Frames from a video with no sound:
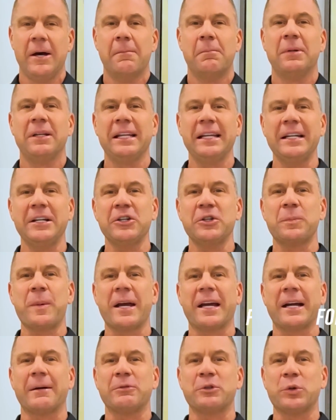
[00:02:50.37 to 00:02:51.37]
Millennials
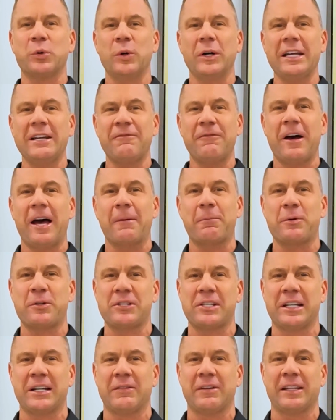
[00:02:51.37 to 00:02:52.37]
make up
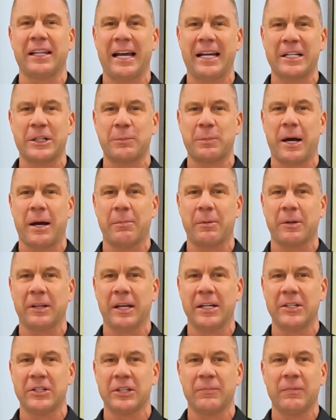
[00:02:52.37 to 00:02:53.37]
25% of Atlanta's
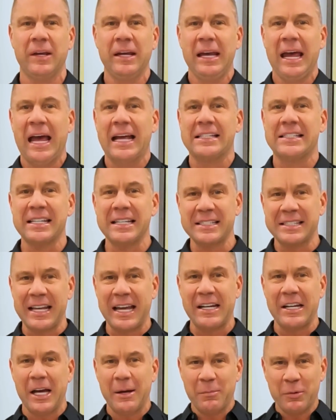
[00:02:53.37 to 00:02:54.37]
population, and since
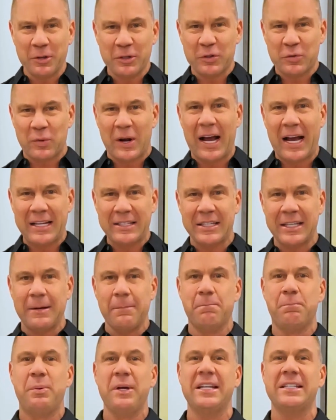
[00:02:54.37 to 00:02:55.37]
that number is
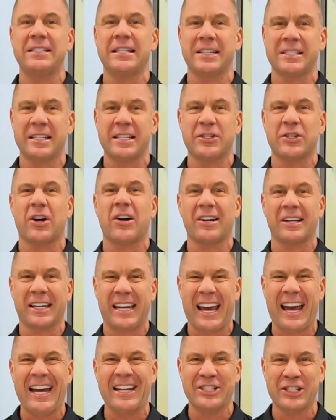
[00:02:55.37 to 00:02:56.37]
rising, businesses are
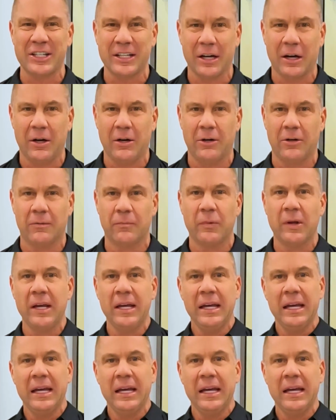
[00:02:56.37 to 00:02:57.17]
catching on.